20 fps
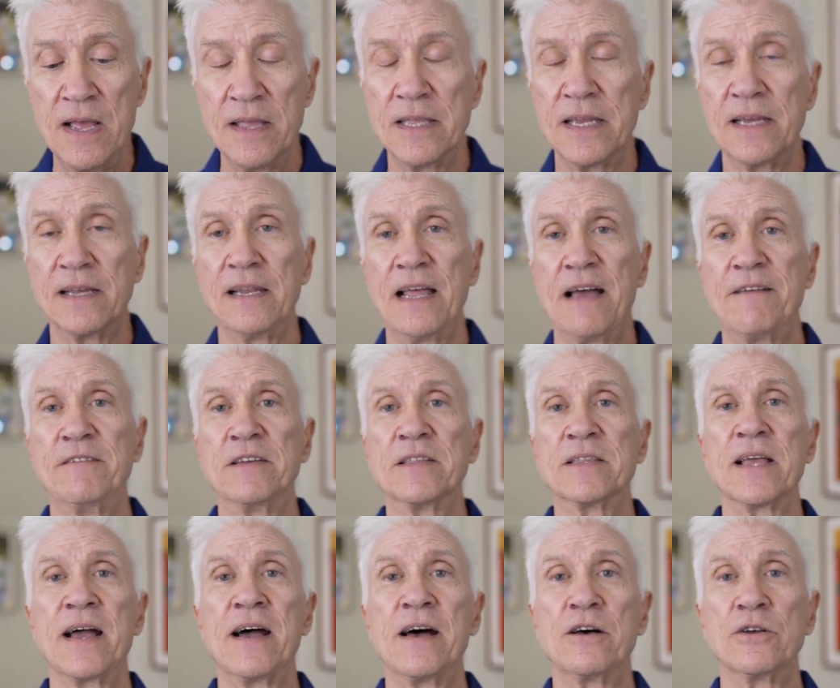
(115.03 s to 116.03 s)
The
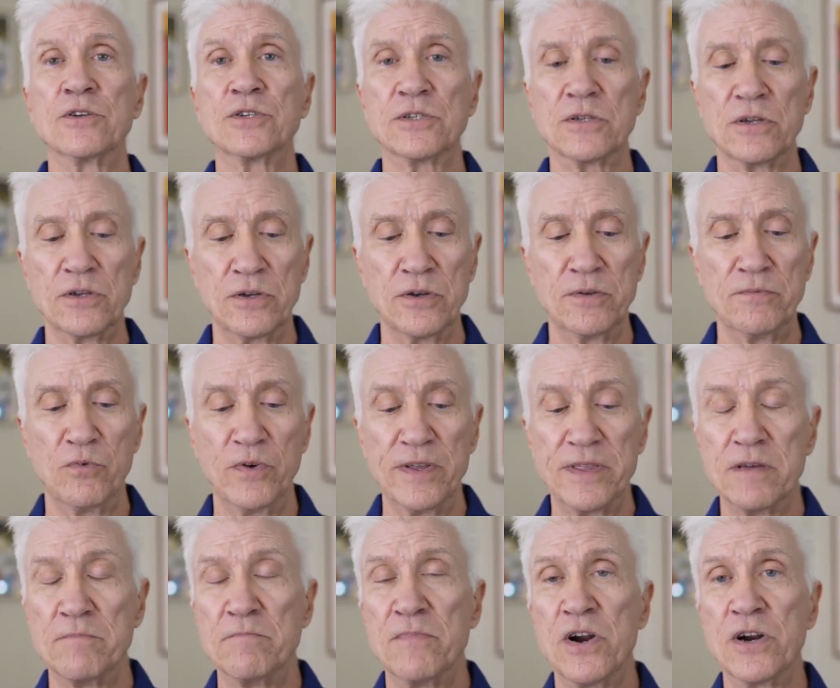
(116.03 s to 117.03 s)
11th house could,
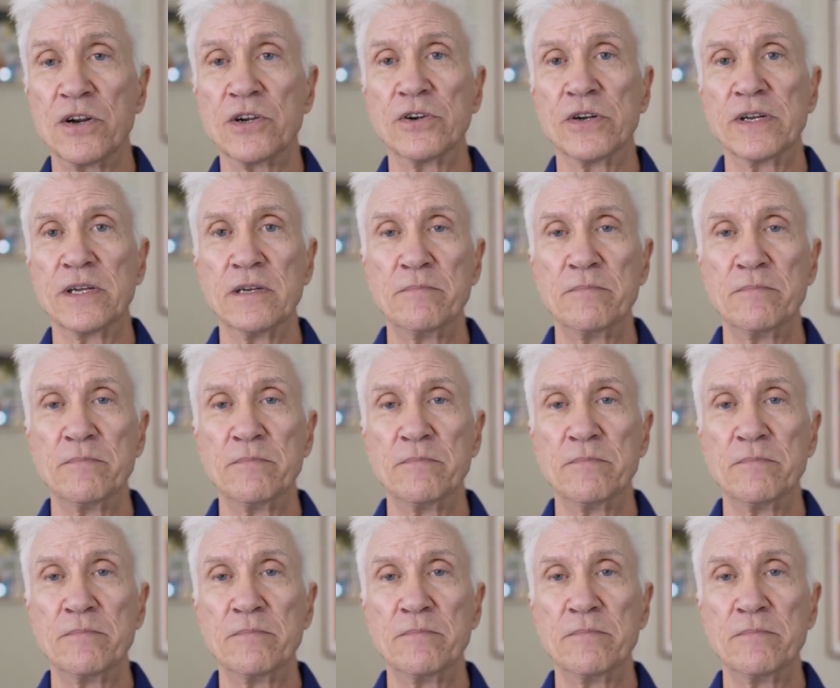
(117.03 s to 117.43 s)
with the mercury